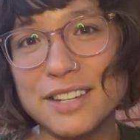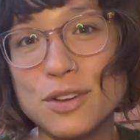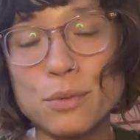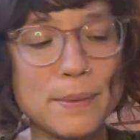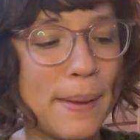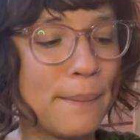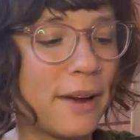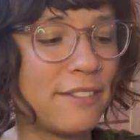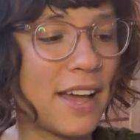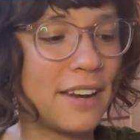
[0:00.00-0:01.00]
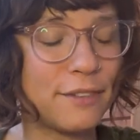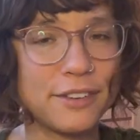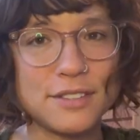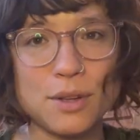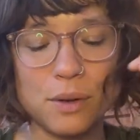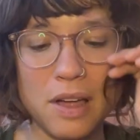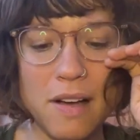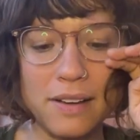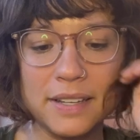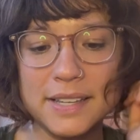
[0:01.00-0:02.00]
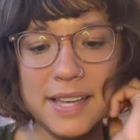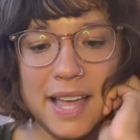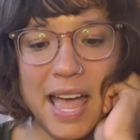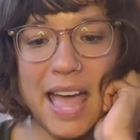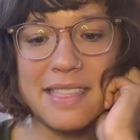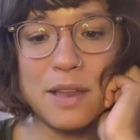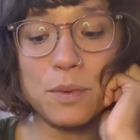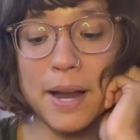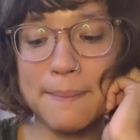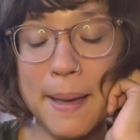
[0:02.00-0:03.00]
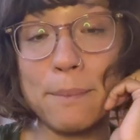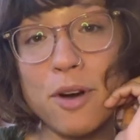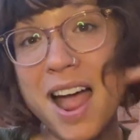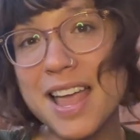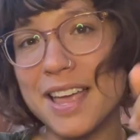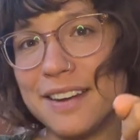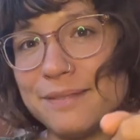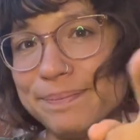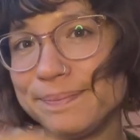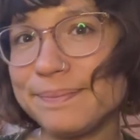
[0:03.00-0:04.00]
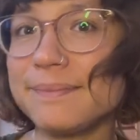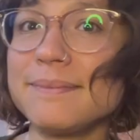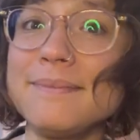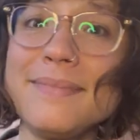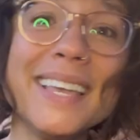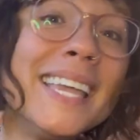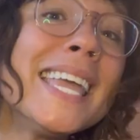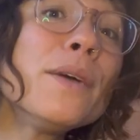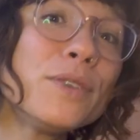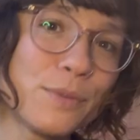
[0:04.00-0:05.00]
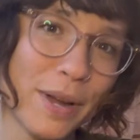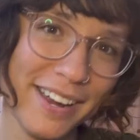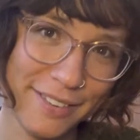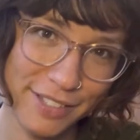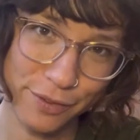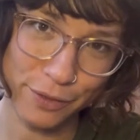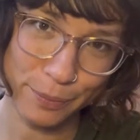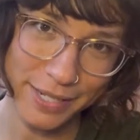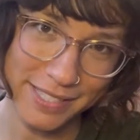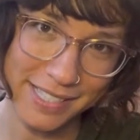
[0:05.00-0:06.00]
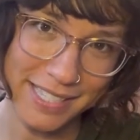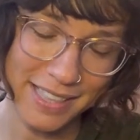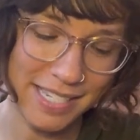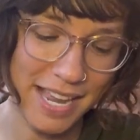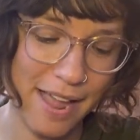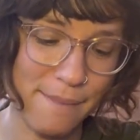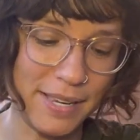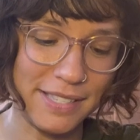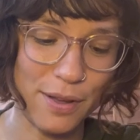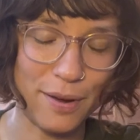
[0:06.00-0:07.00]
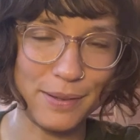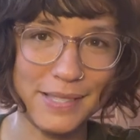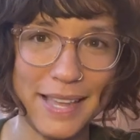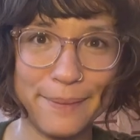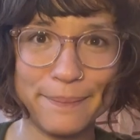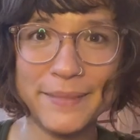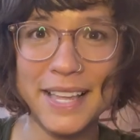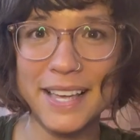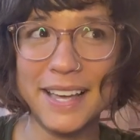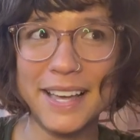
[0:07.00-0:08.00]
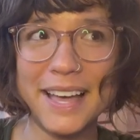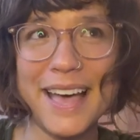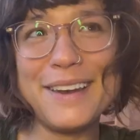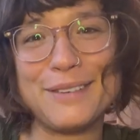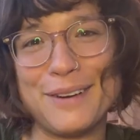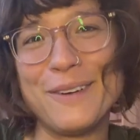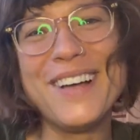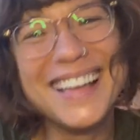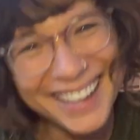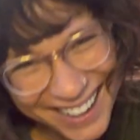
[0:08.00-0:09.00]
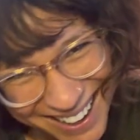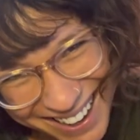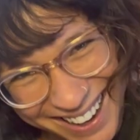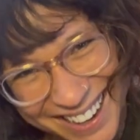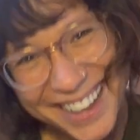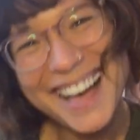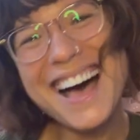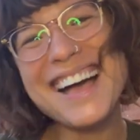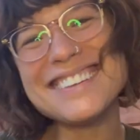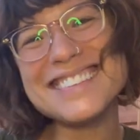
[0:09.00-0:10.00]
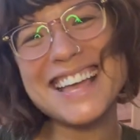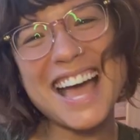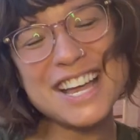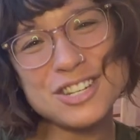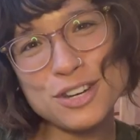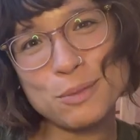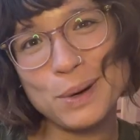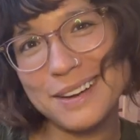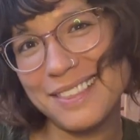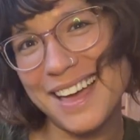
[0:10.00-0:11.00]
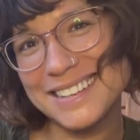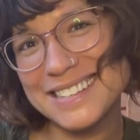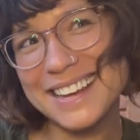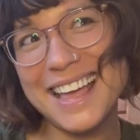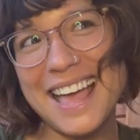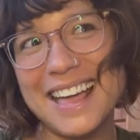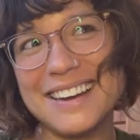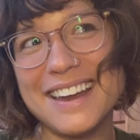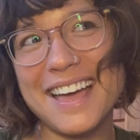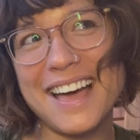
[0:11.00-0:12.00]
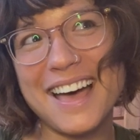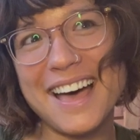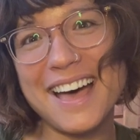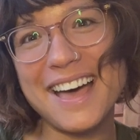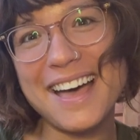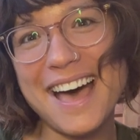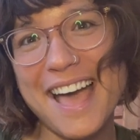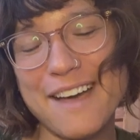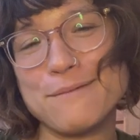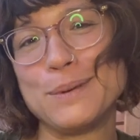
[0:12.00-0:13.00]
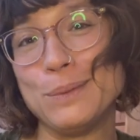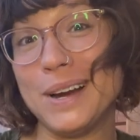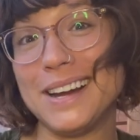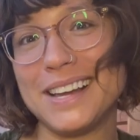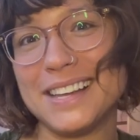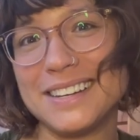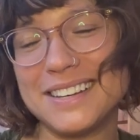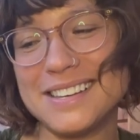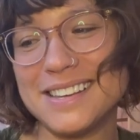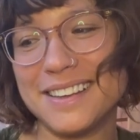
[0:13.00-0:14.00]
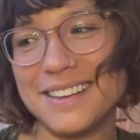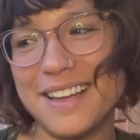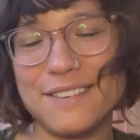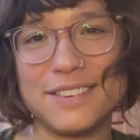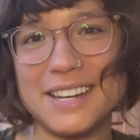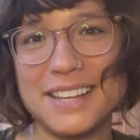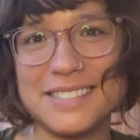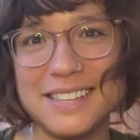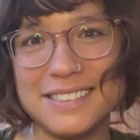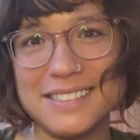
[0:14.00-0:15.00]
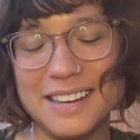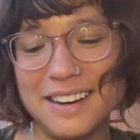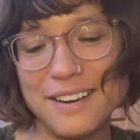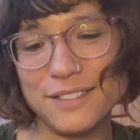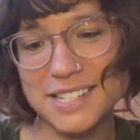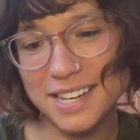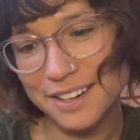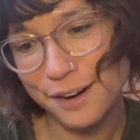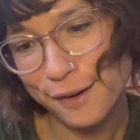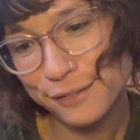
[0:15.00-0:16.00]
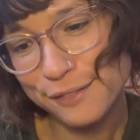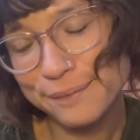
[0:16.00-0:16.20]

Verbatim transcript: I don't remember. I've had it for so long. And then when I met Brian, he was wearing silver bracelets at the time. And so I was like, I don't know. I was like, I should wear that. And I have been wearing it every day since and I never take it off.